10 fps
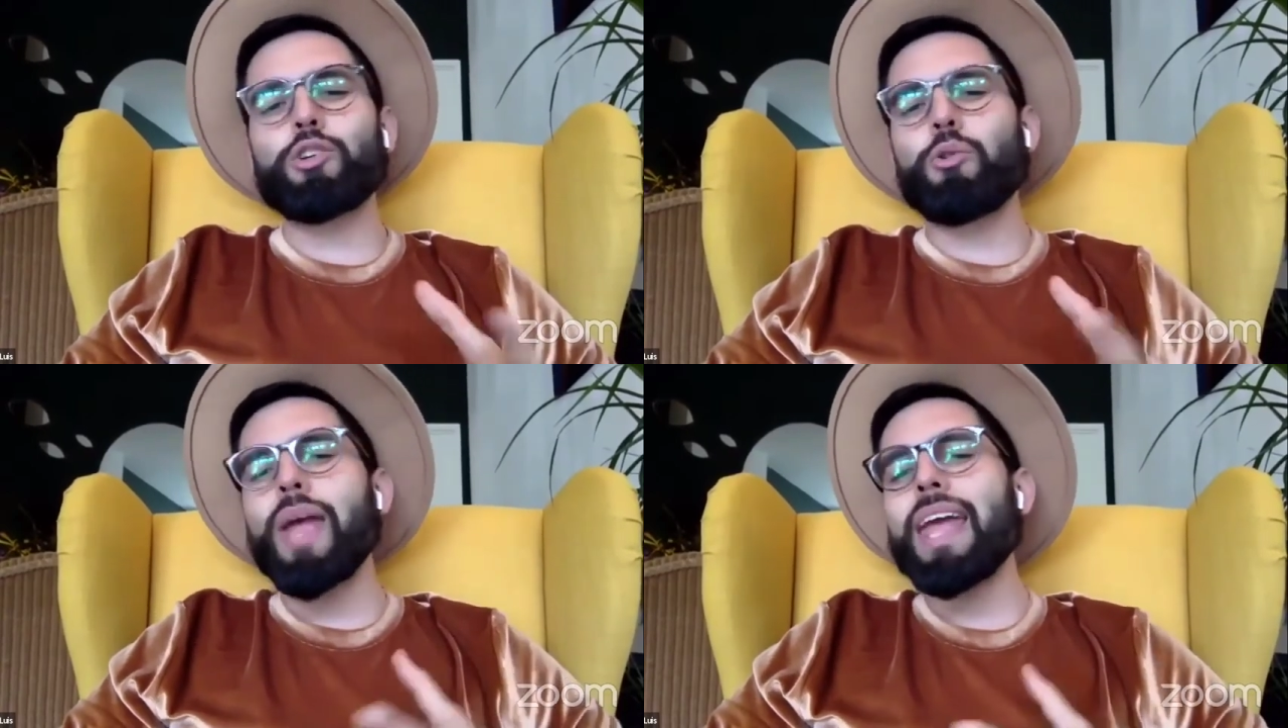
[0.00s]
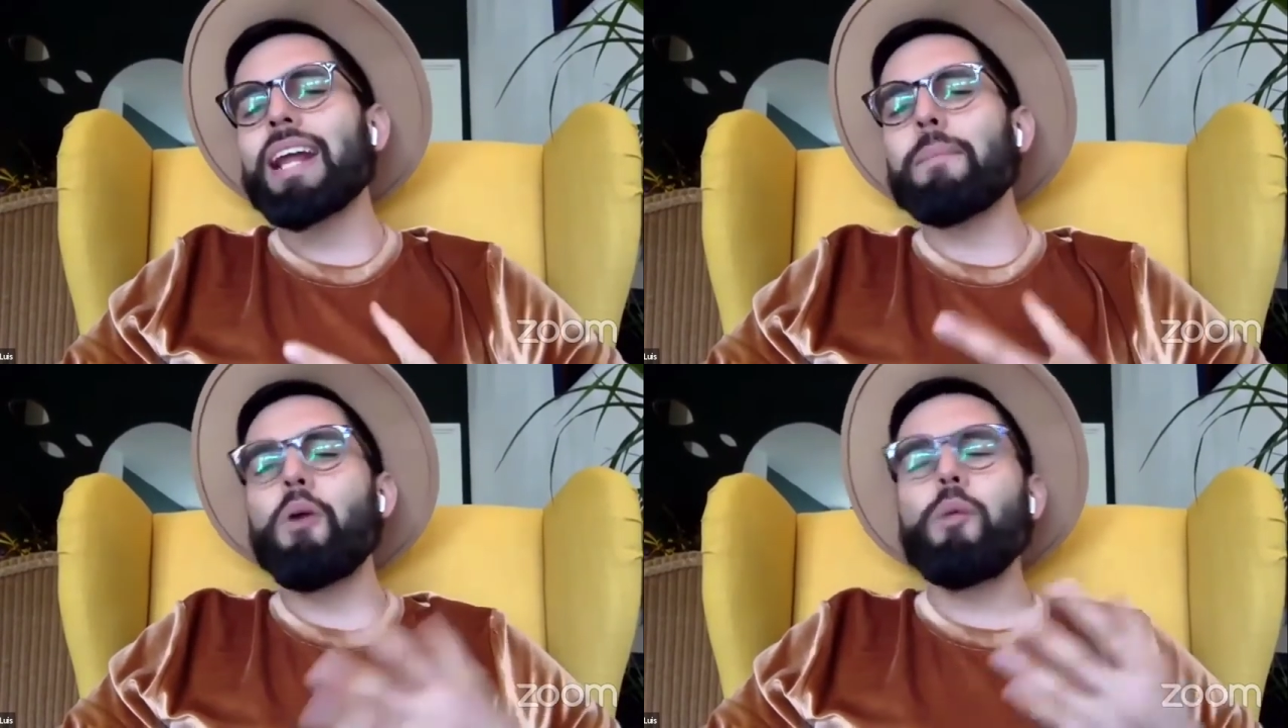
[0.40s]
to
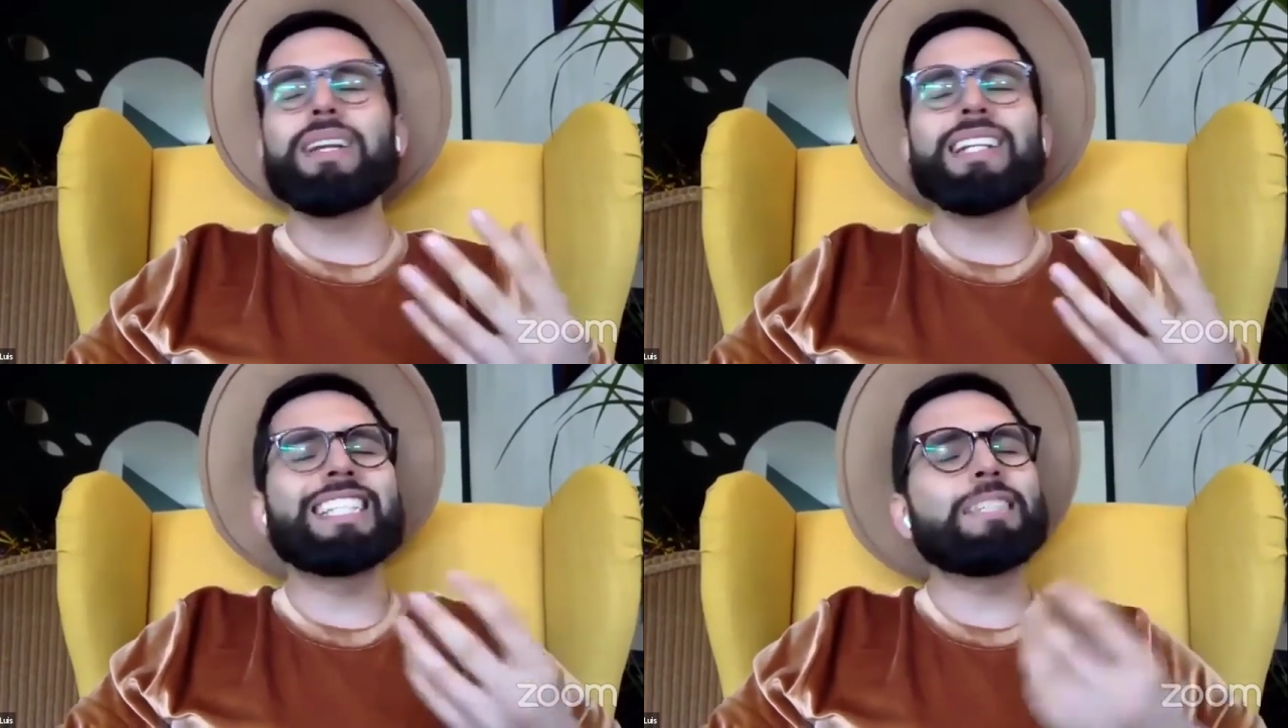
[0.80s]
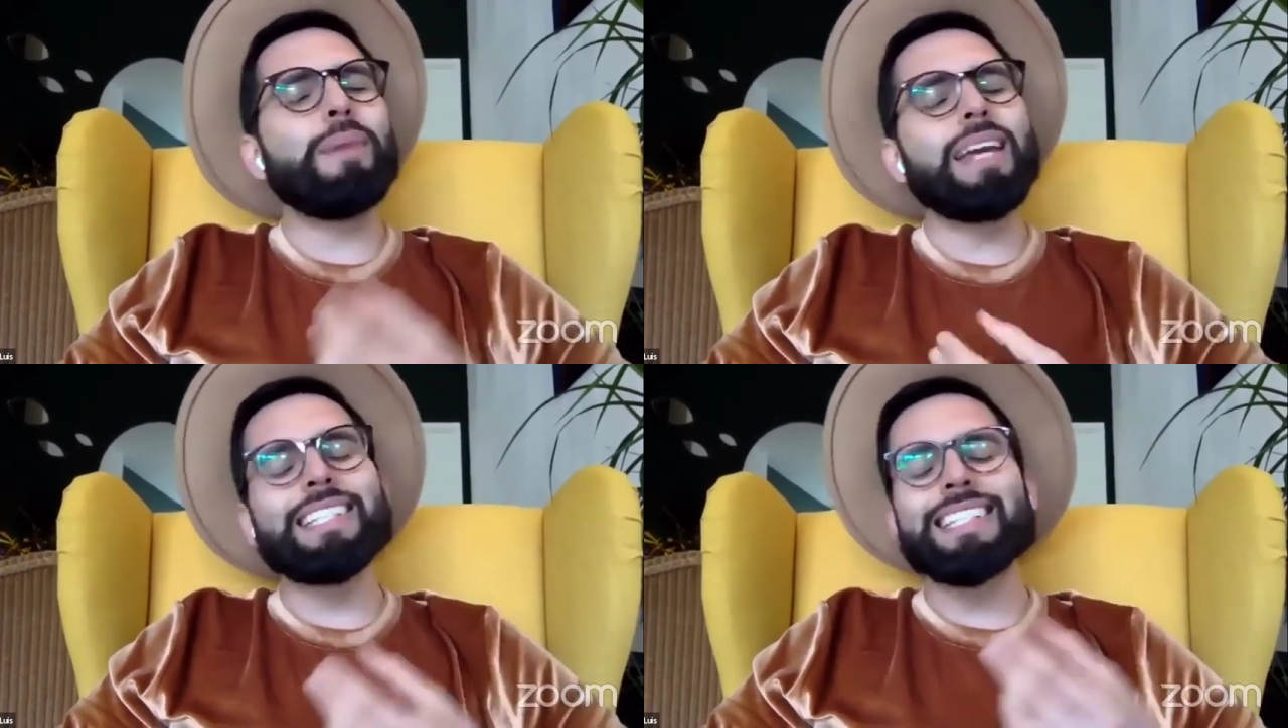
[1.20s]
create a moment in
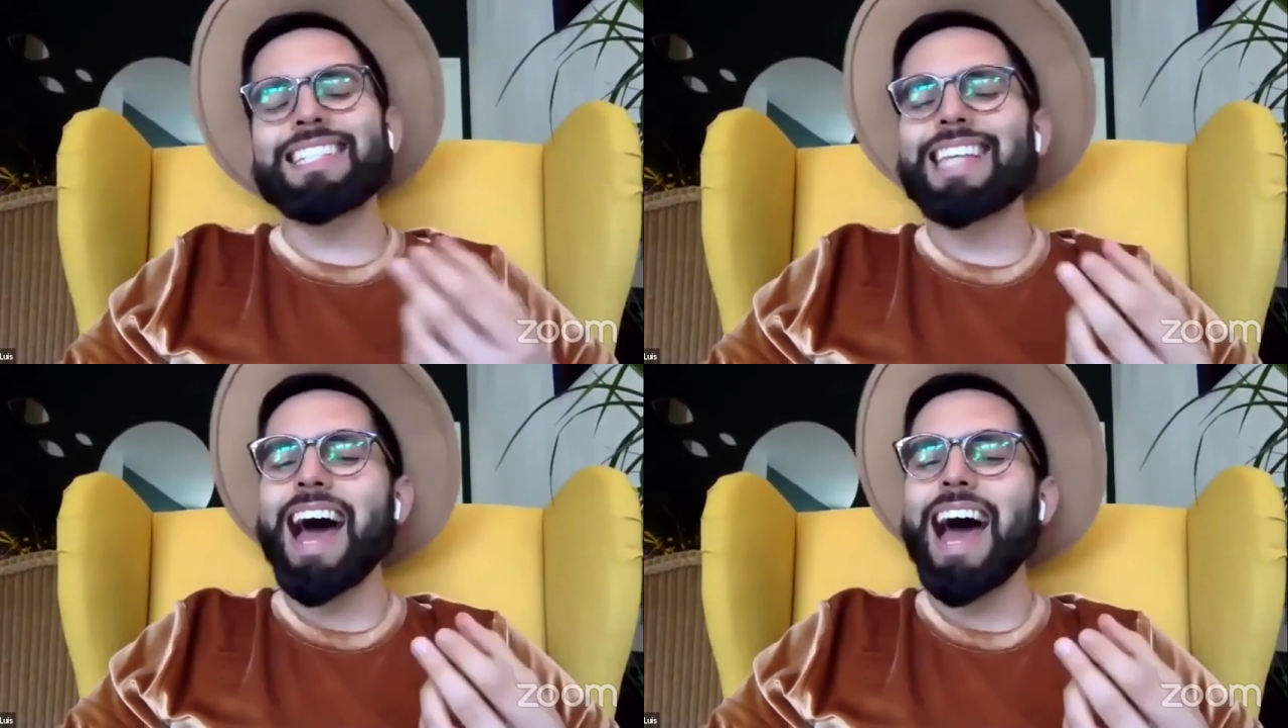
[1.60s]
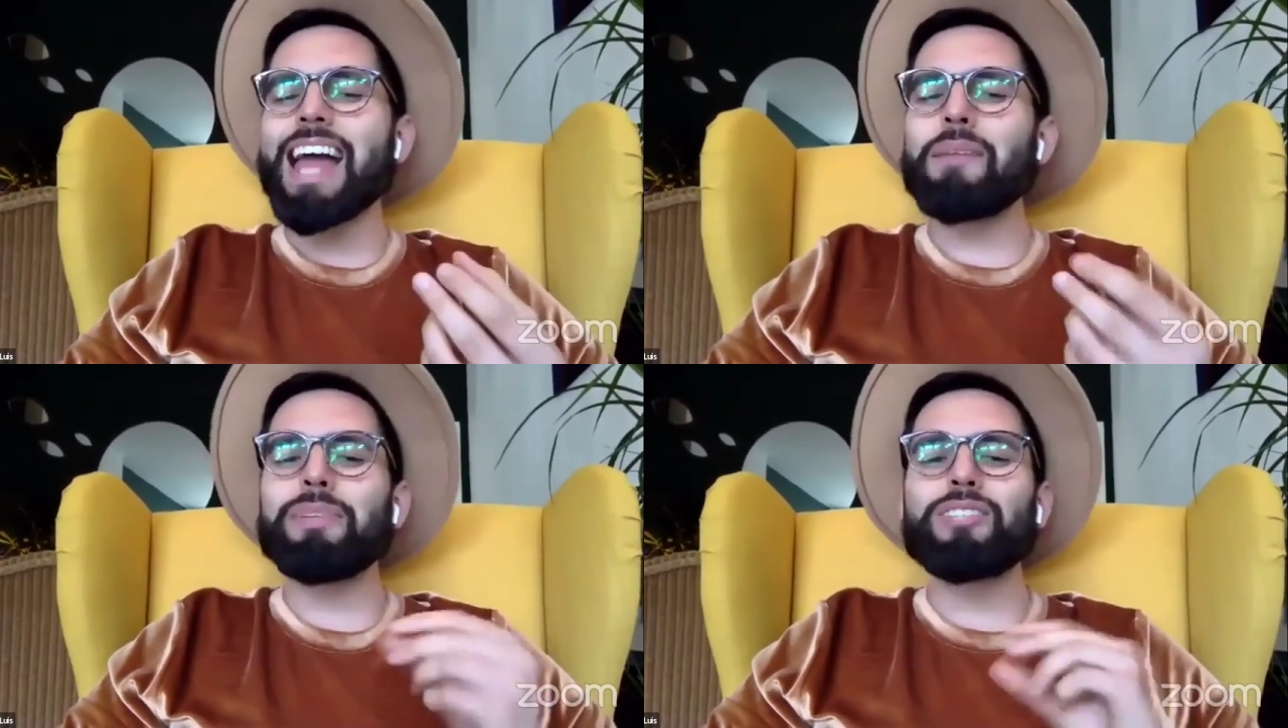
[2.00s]
space and
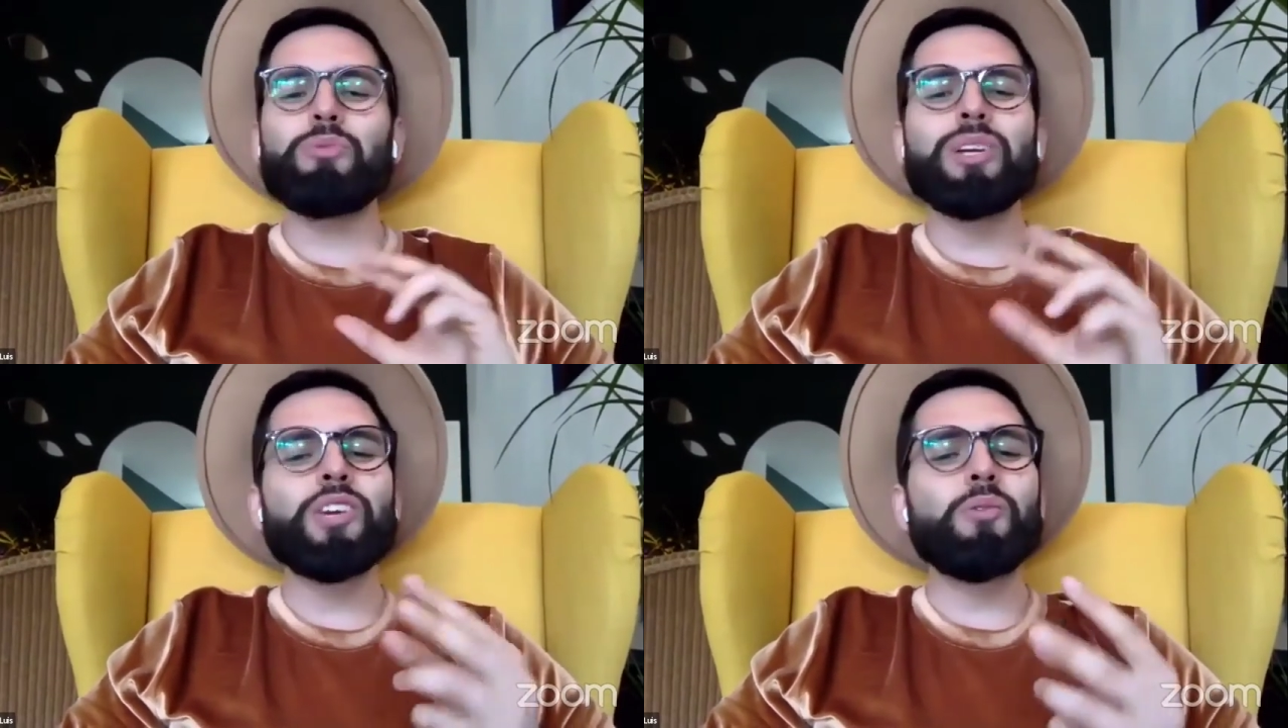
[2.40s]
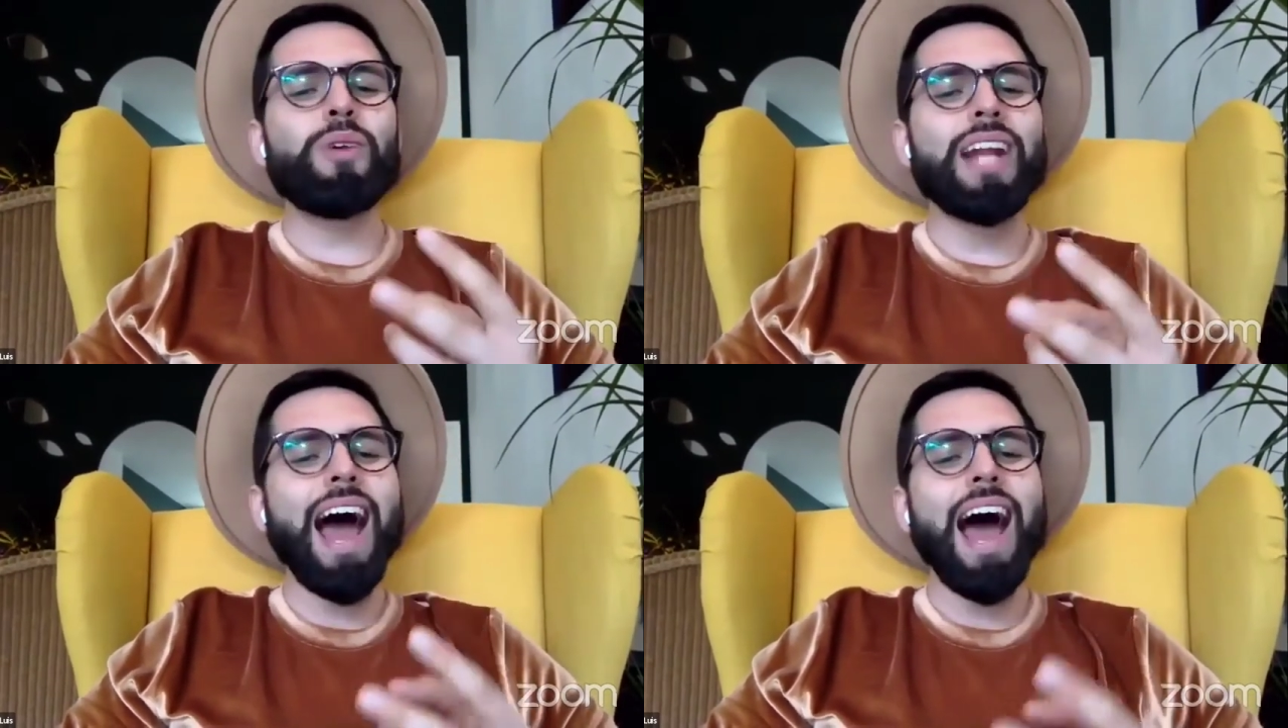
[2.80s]
time between
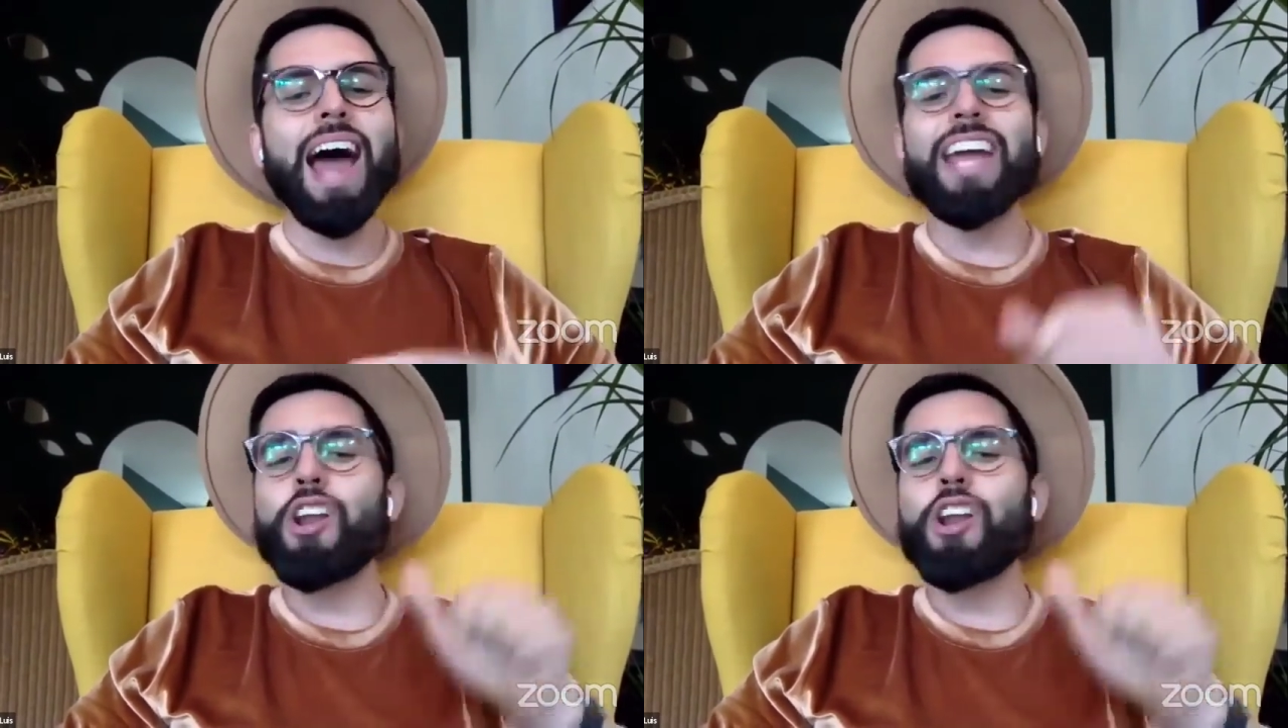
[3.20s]
you and I,